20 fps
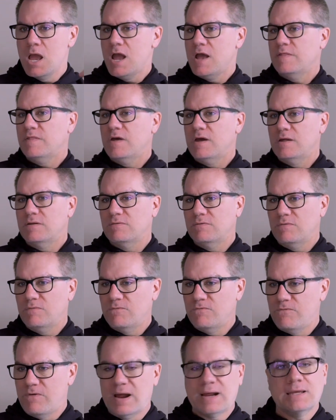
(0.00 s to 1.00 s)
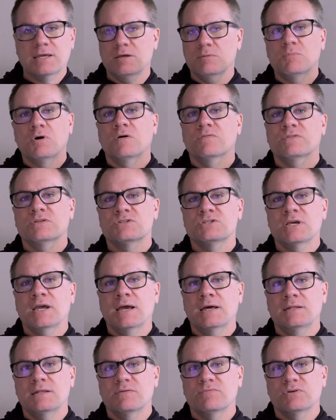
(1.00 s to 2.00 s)
and then vacuum off the
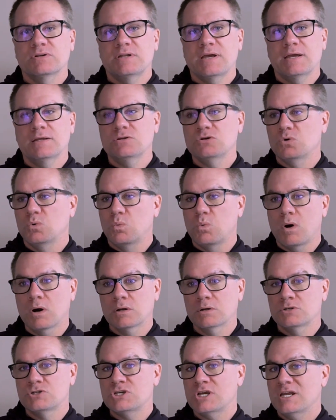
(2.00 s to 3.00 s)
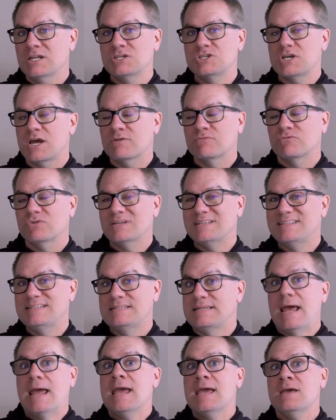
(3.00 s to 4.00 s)
sand every day and do a water change every
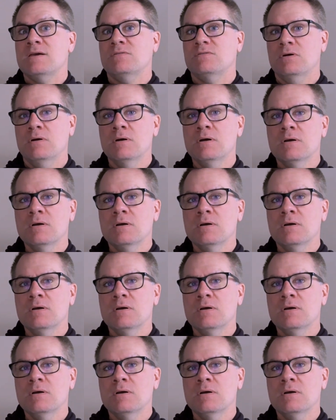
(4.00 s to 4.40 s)
day